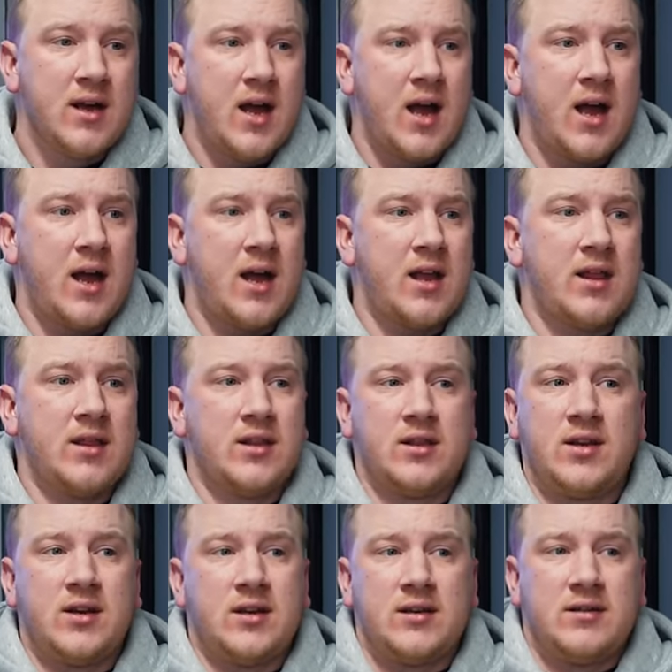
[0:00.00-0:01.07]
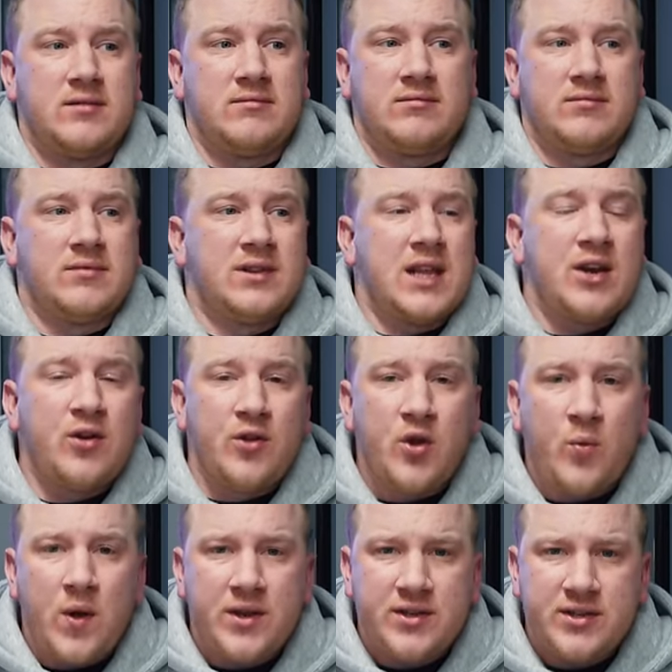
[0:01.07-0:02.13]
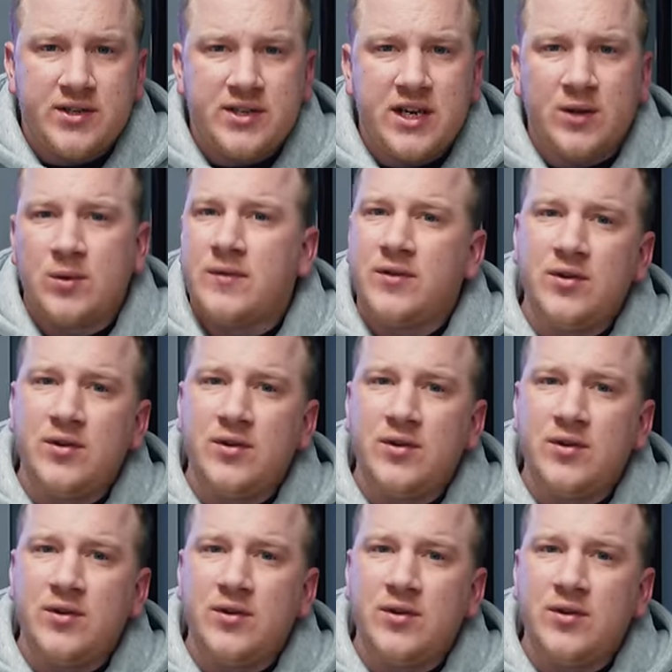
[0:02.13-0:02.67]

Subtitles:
that they're not the ones to stick with.